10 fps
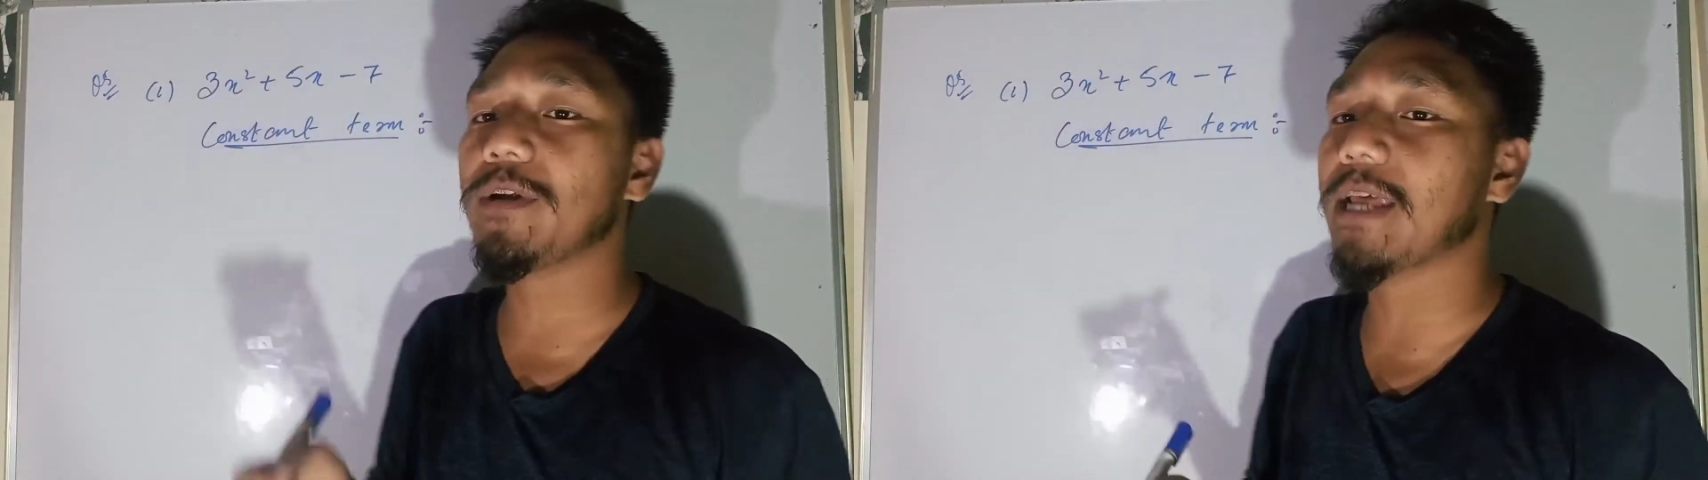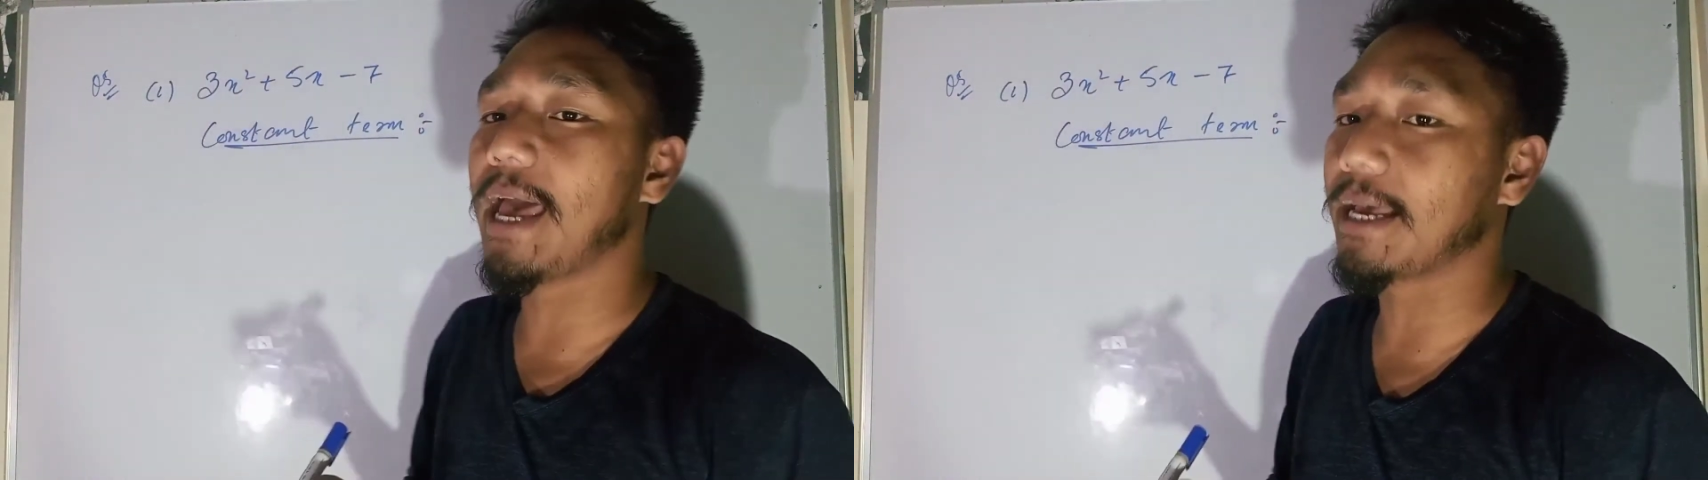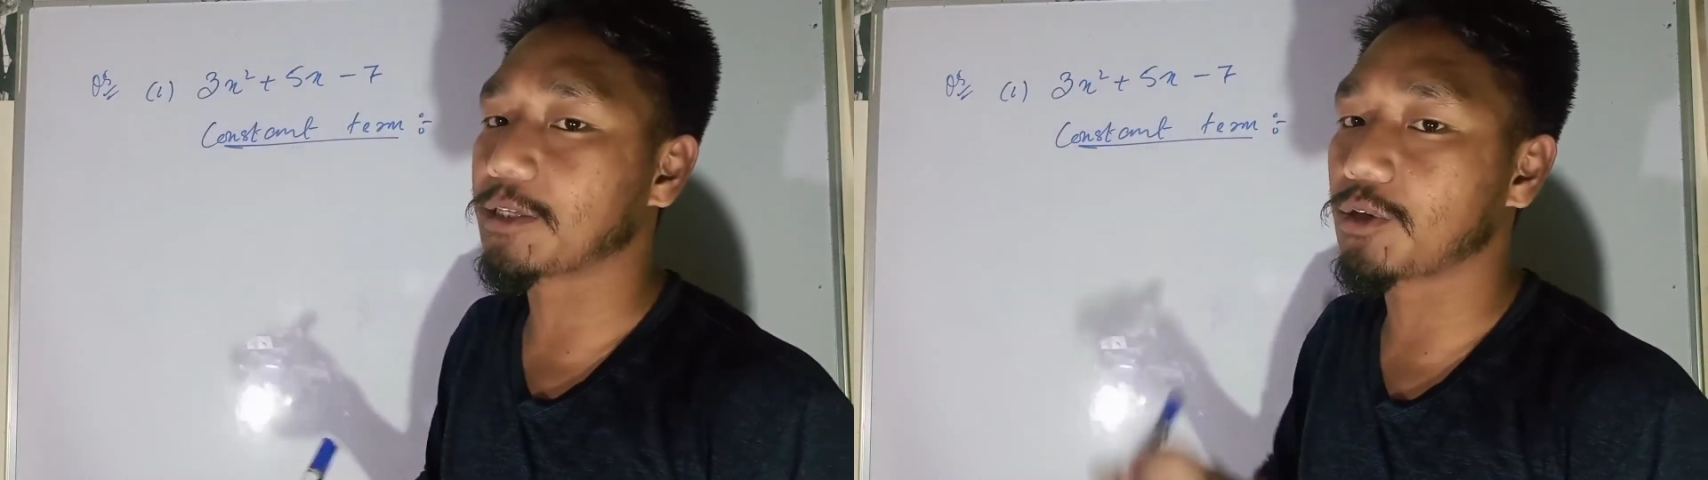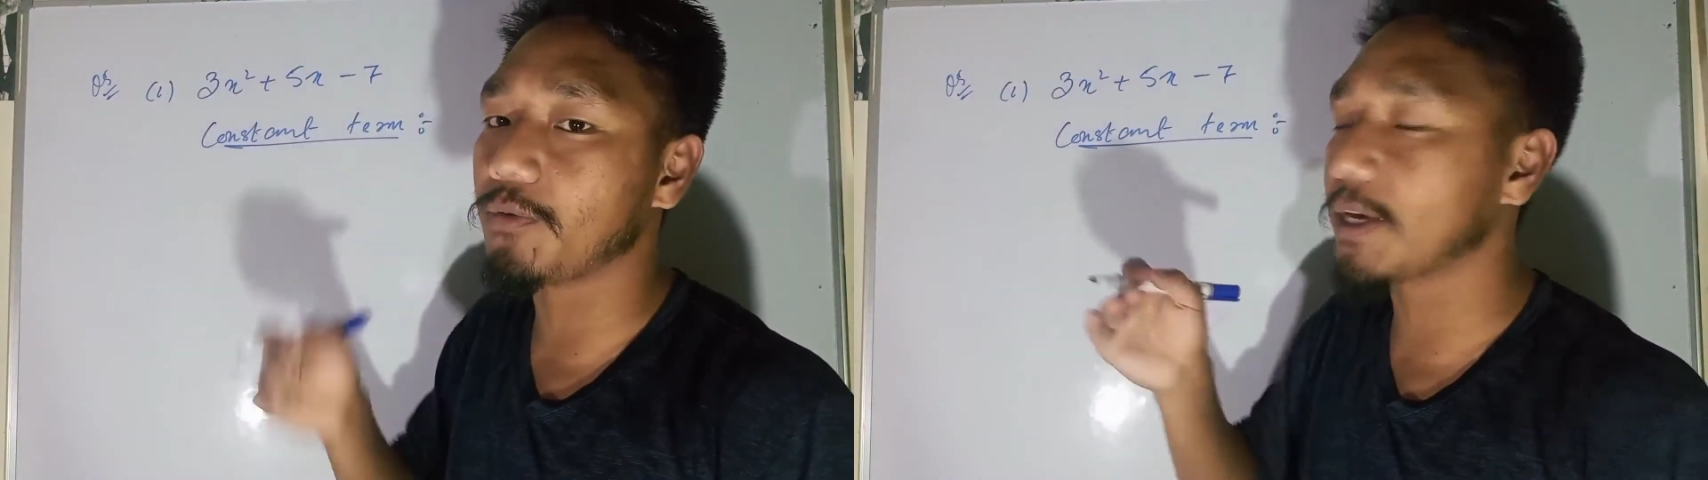with the x. So we